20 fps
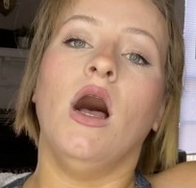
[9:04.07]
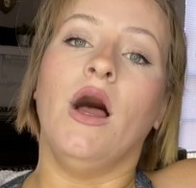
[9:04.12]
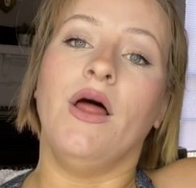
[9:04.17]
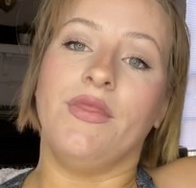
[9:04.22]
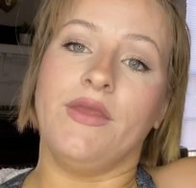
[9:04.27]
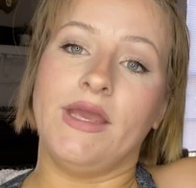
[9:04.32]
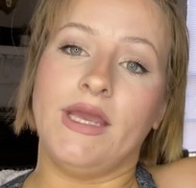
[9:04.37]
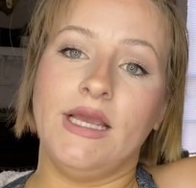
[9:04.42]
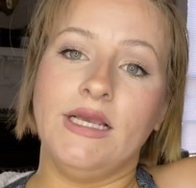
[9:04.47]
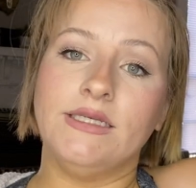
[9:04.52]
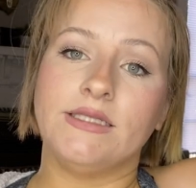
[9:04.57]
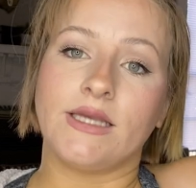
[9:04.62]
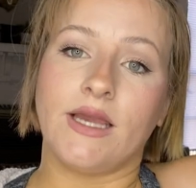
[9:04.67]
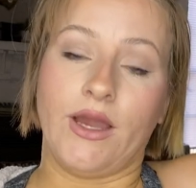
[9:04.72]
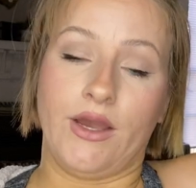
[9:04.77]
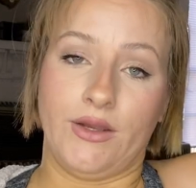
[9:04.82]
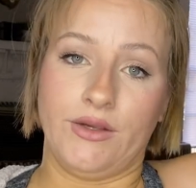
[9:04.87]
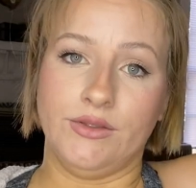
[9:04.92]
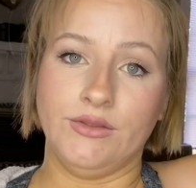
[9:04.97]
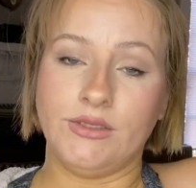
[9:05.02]
On the East
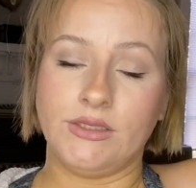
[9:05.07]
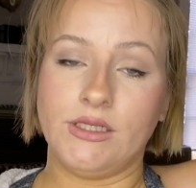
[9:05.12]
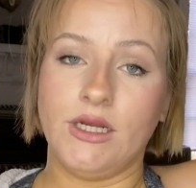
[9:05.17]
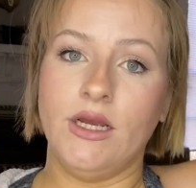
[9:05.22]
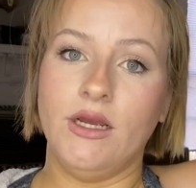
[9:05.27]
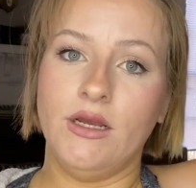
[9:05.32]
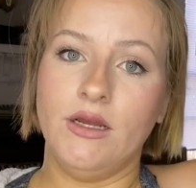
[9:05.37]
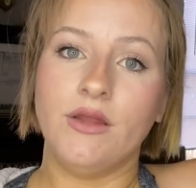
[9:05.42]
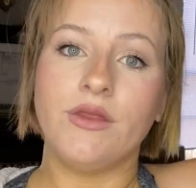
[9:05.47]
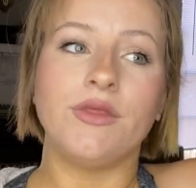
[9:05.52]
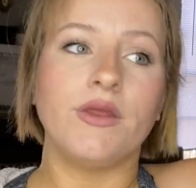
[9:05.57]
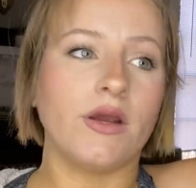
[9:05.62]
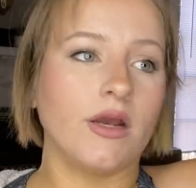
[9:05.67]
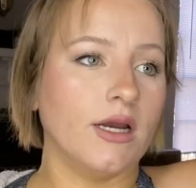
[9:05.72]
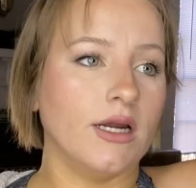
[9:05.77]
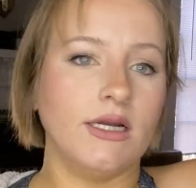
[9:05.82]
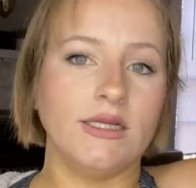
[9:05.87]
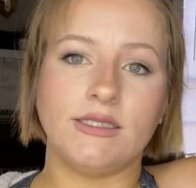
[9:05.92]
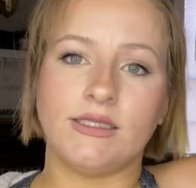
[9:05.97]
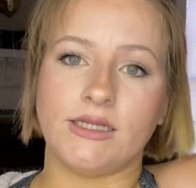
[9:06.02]
Coast, they're
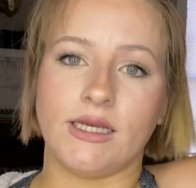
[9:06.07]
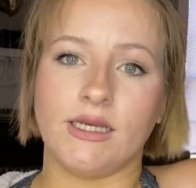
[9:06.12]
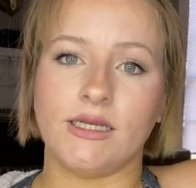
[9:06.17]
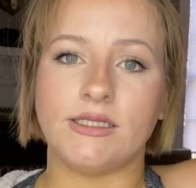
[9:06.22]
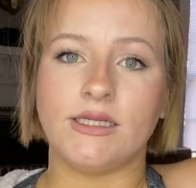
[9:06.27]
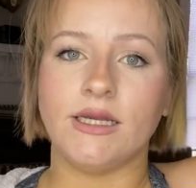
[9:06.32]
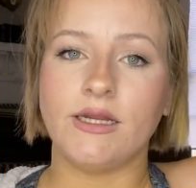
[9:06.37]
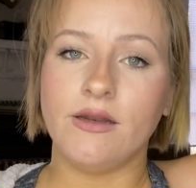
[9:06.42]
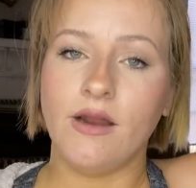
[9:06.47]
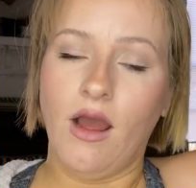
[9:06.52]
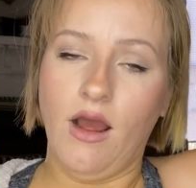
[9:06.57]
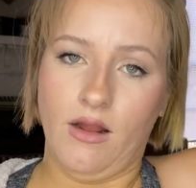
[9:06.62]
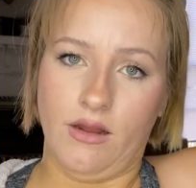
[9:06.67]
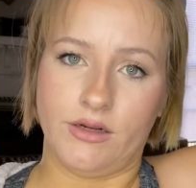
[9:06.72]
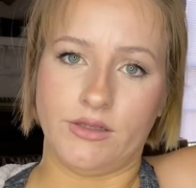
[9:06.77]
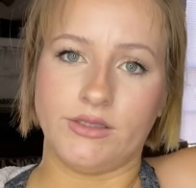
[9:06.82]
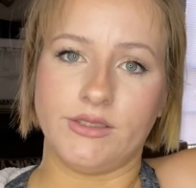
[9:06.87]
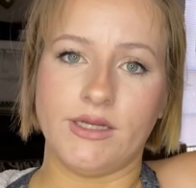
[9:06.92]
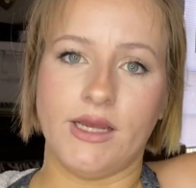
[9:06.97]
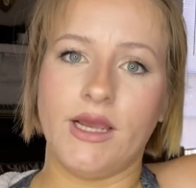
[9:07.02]
going to see
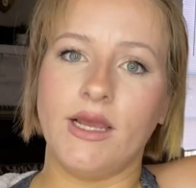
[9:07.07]
$10.